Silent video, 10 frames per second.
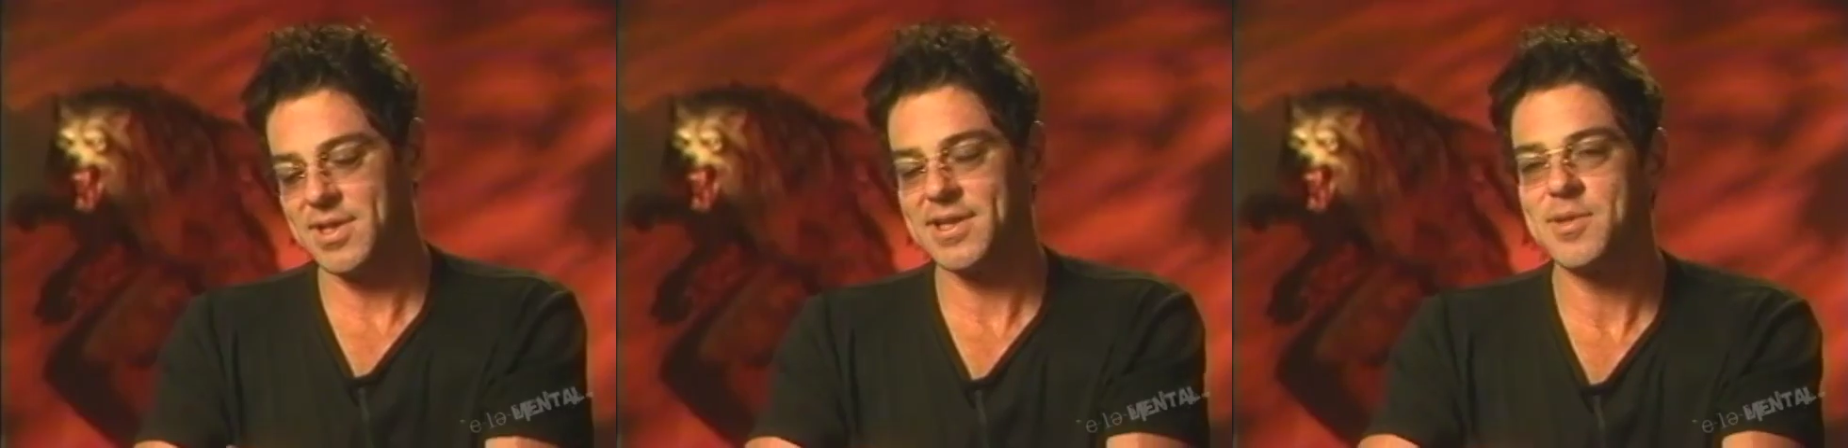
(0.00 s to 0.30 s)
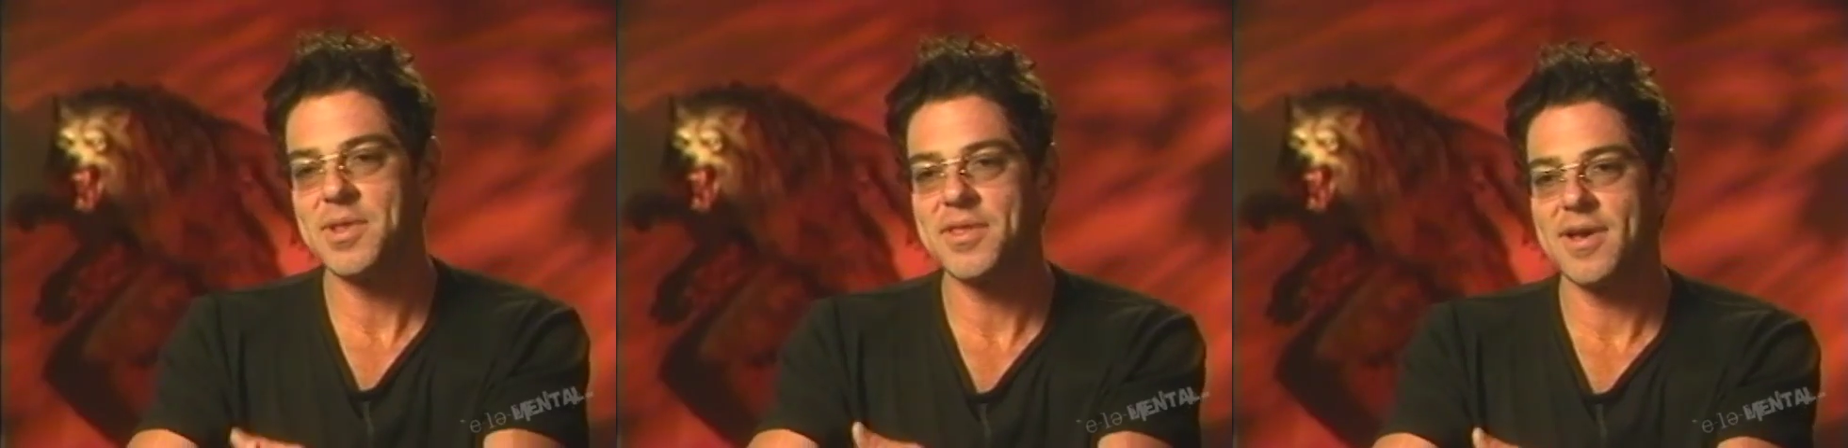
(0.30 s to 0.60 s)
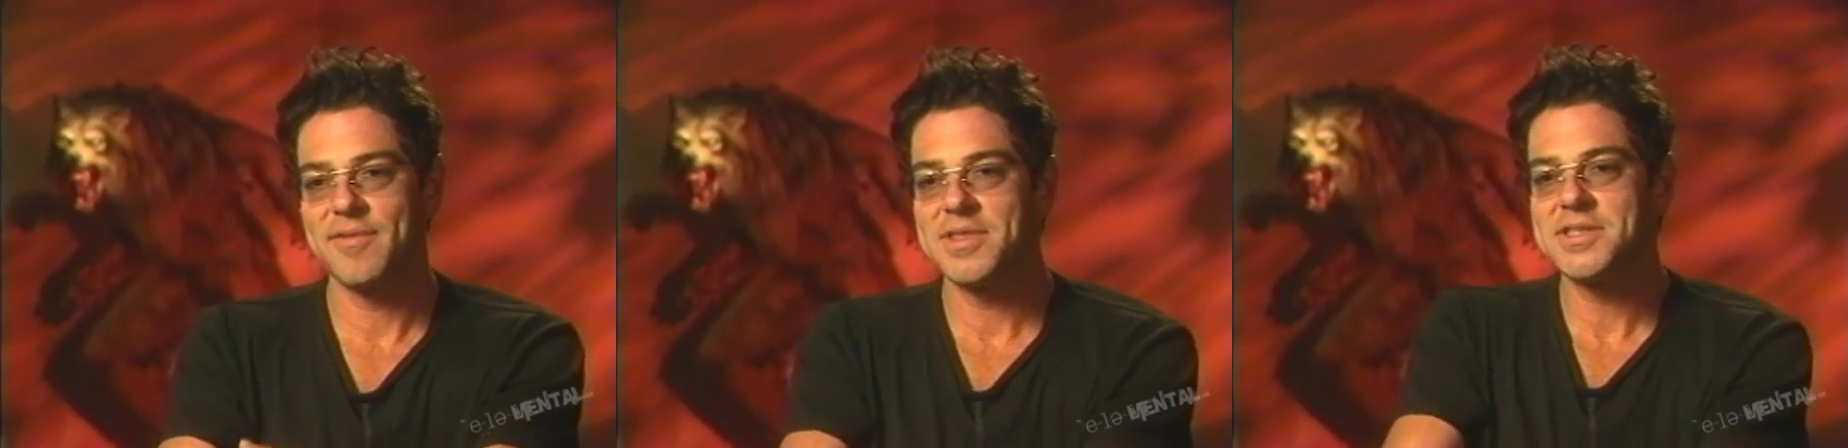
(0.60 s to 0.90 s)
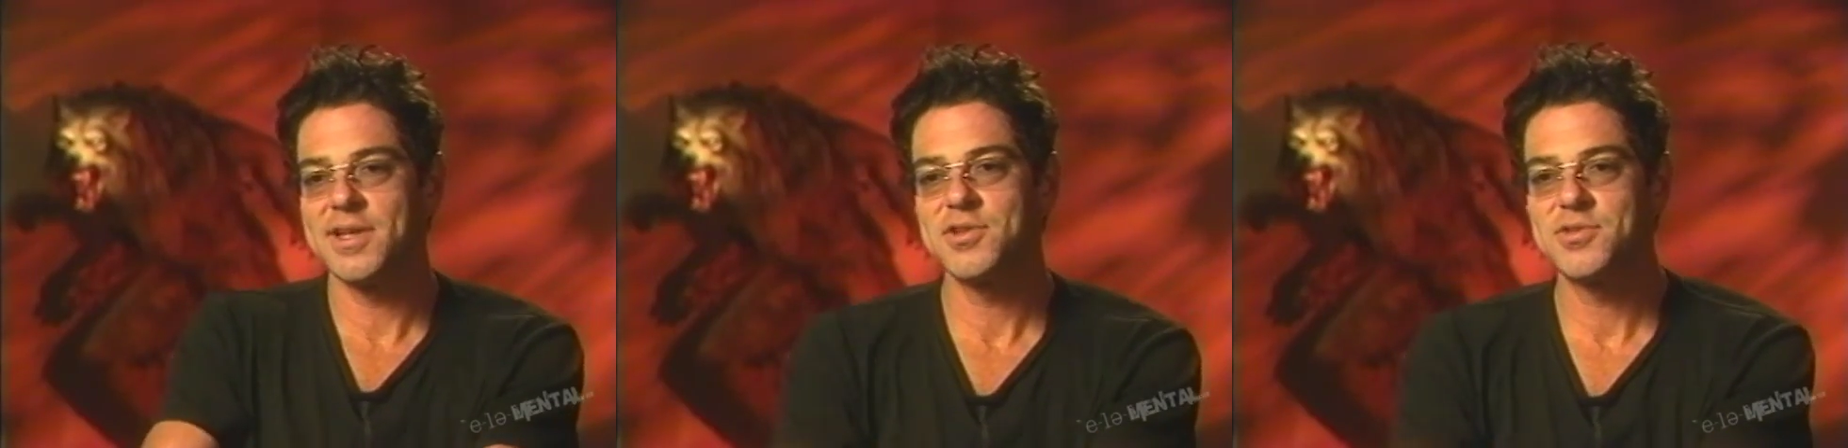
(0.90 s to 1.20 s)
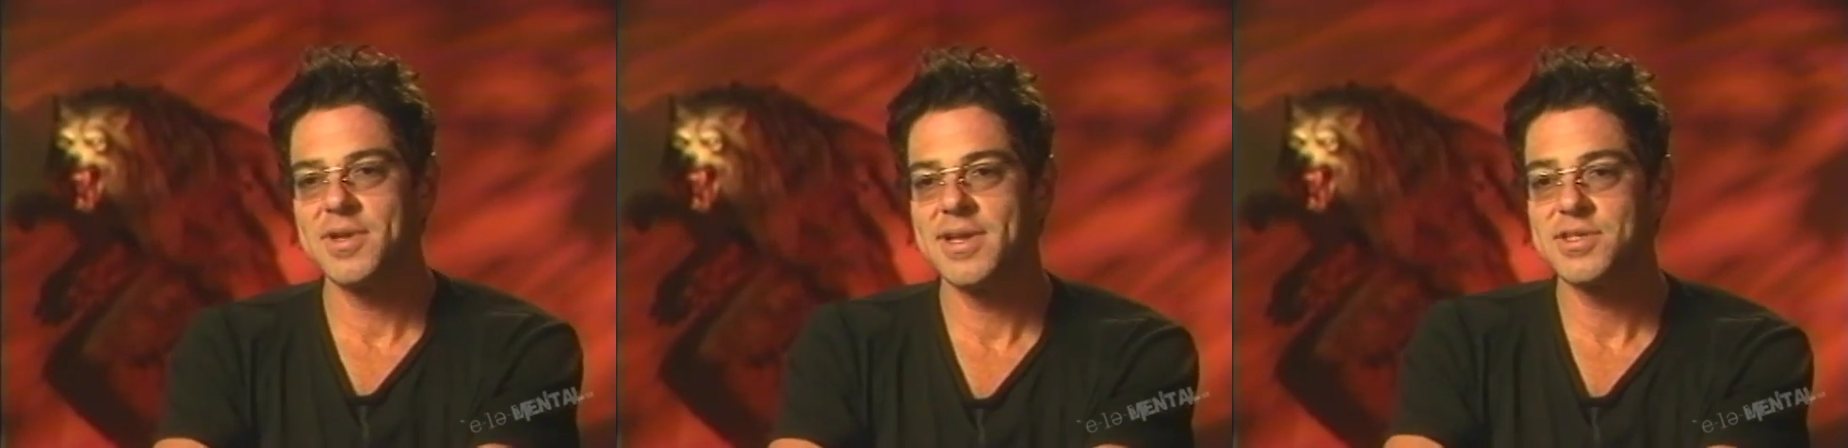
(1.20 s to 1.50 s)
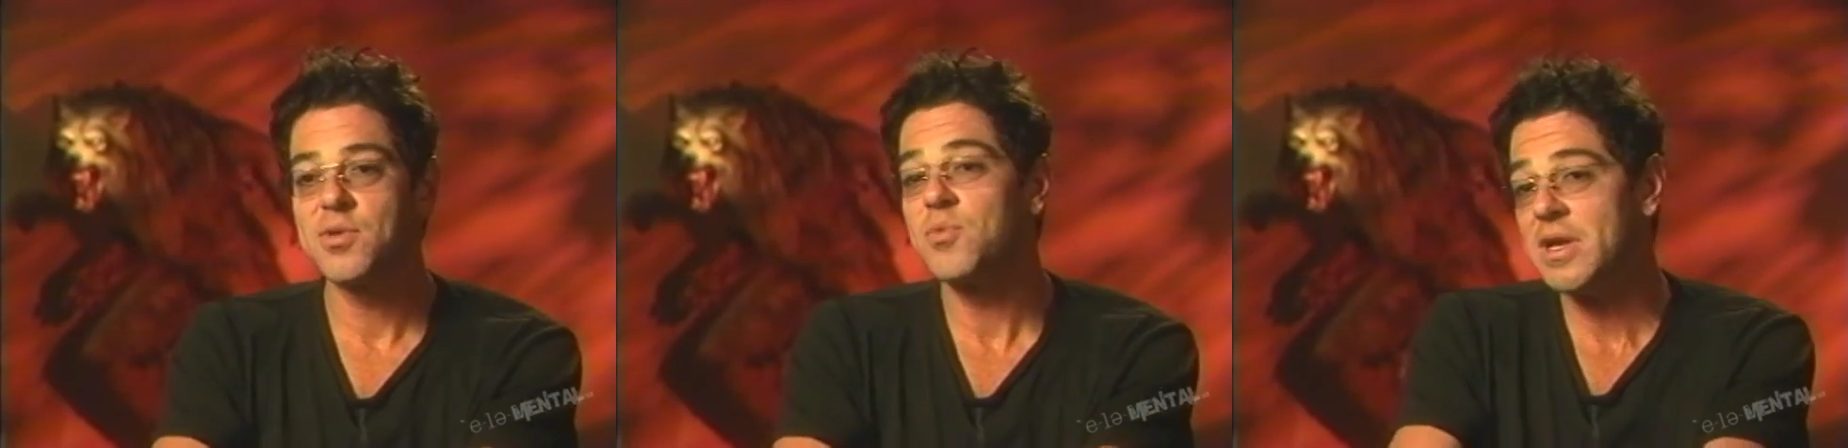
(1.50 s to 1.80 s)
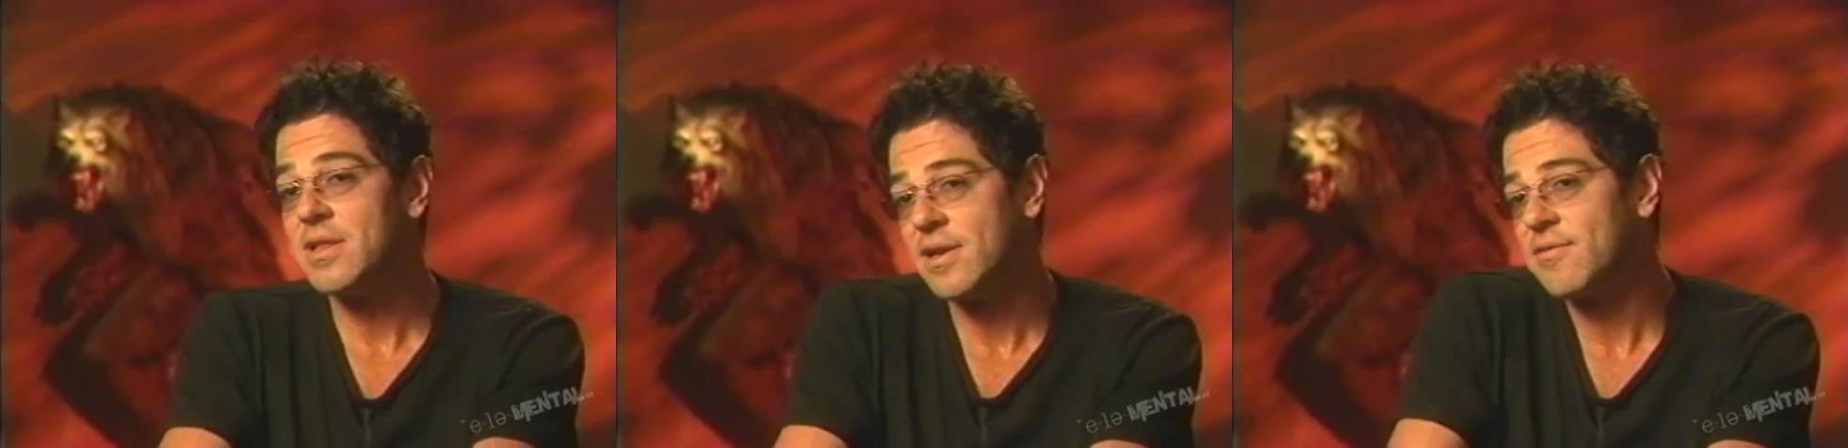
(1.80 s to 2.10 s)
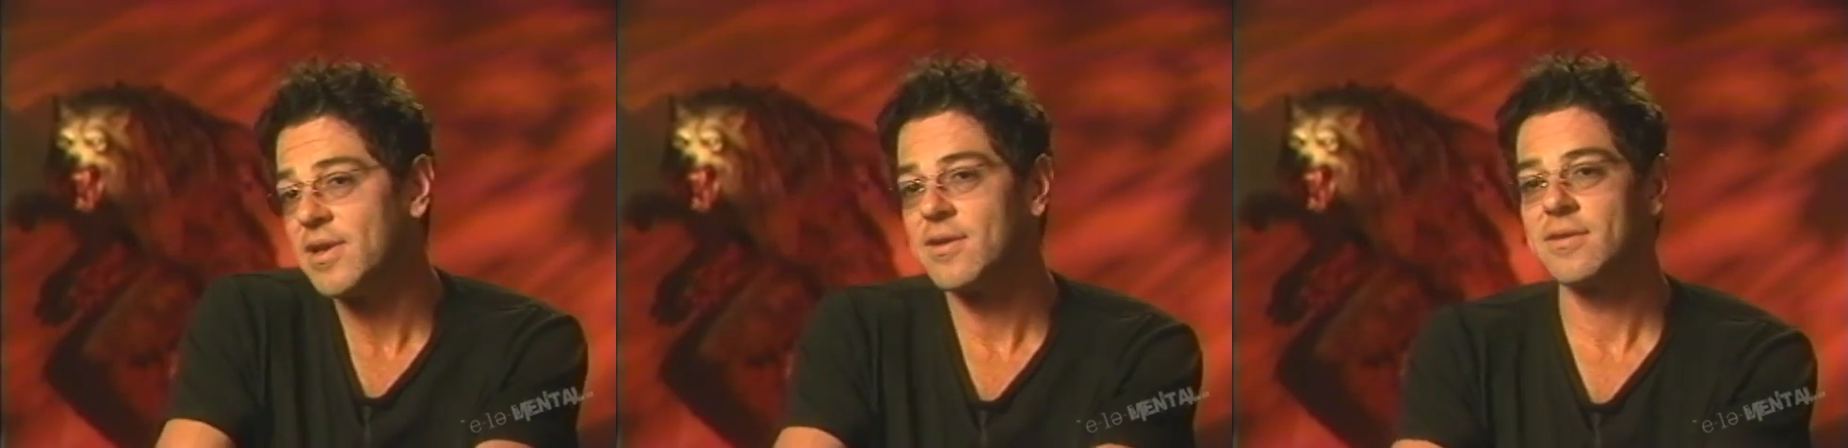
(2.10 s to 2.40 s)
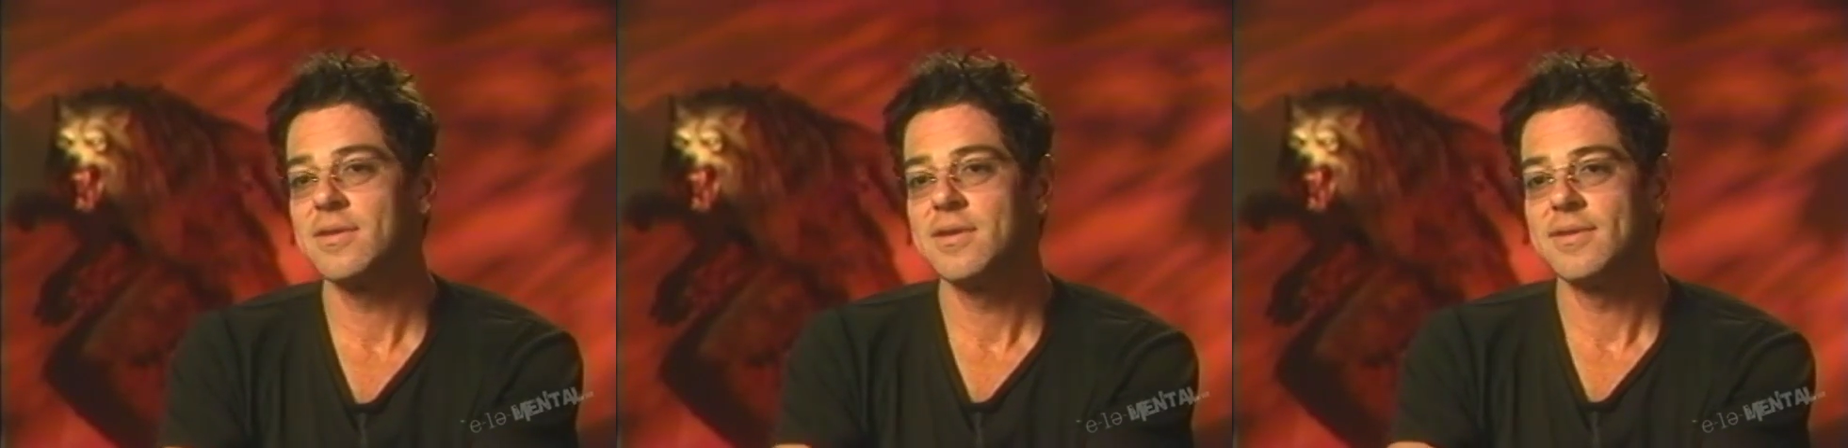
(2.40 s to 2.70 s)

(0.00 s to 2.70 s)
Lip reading: like to be thought of in this industry is a real innovator.